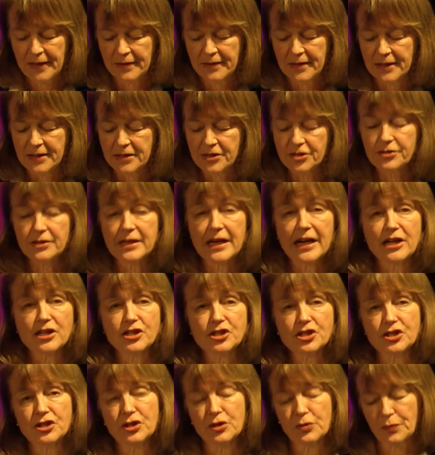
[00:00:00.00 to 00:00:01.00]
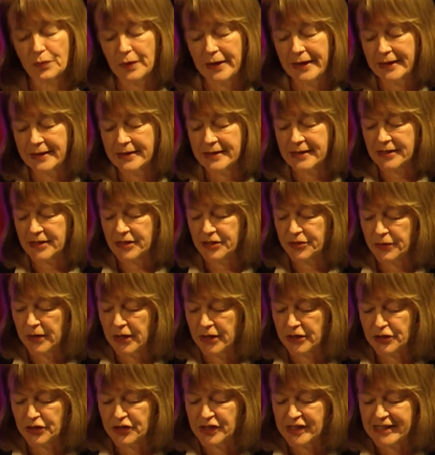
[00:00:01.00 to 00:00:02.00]
The international race to
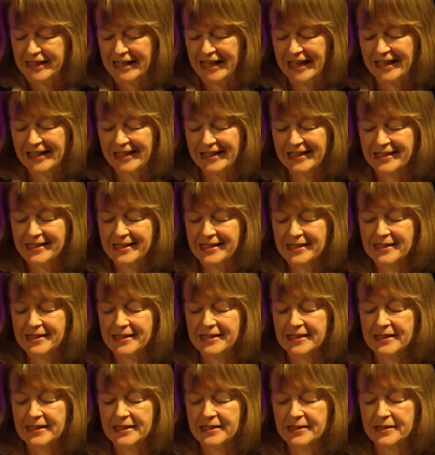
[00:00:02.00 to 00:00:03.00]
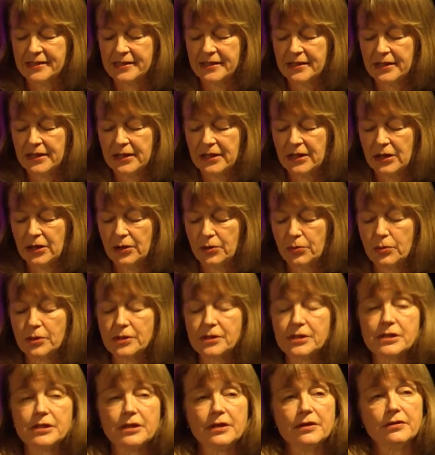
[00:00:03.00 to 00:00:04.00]
understand this disease
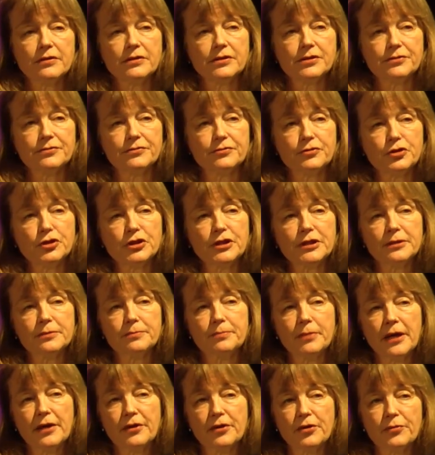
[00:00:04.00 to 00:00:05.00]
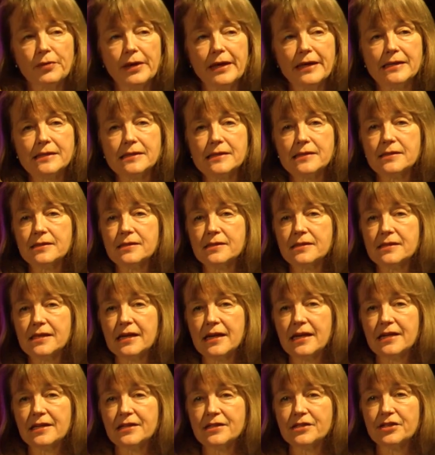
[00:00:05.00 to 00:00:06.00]
was diverted by the race
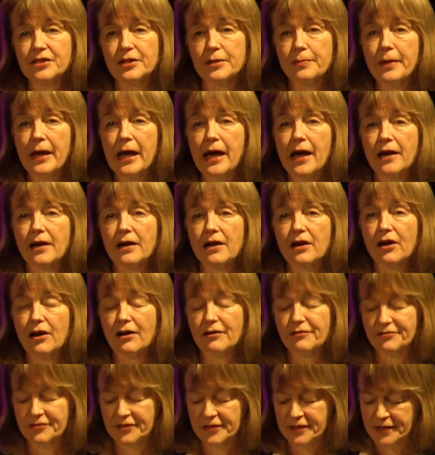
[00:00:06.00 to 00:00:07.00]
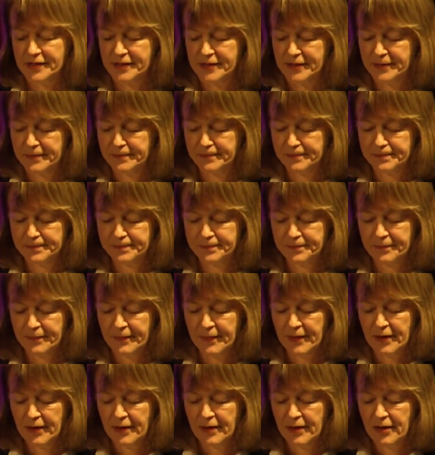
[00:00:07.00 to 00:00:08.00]
instead to the Patent Office.
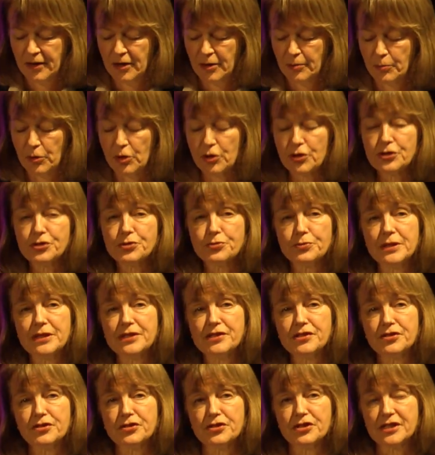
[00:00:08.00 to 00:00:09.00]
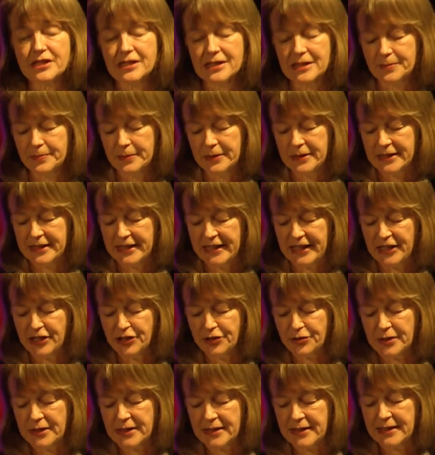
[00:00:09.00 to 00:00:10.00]
MERS research has been
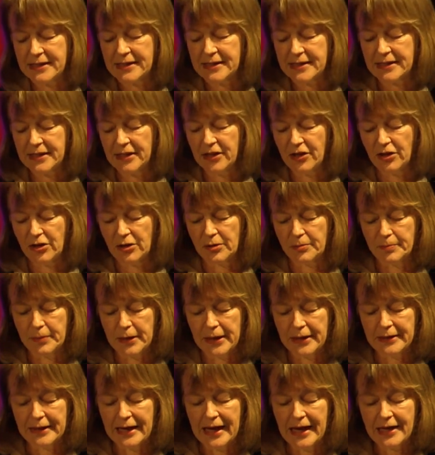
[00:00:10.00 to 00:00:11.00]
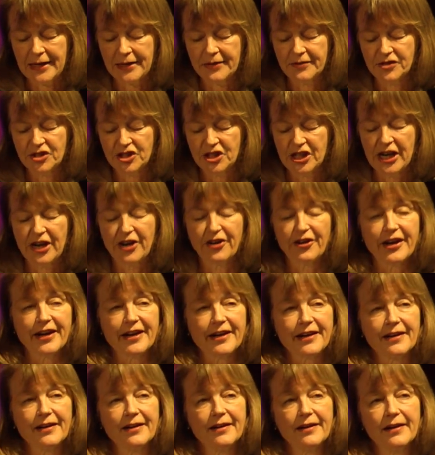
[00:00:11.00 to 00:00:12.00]
dangerously slowed by lack of
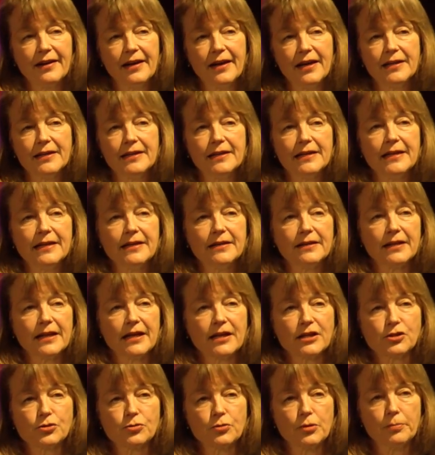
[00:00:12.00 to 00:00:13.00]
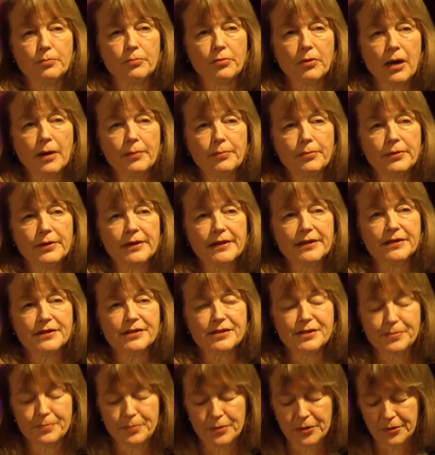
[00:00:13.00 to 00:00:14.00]
sharing and intellectual property
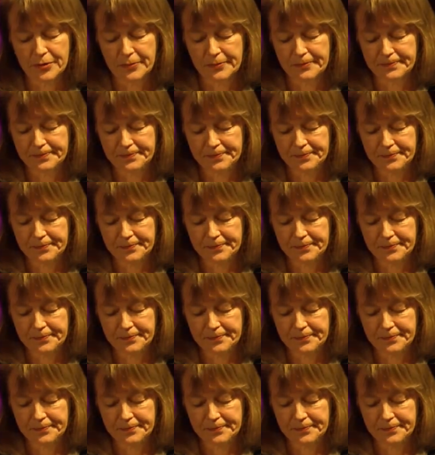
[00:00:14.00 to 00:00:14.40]
dispute.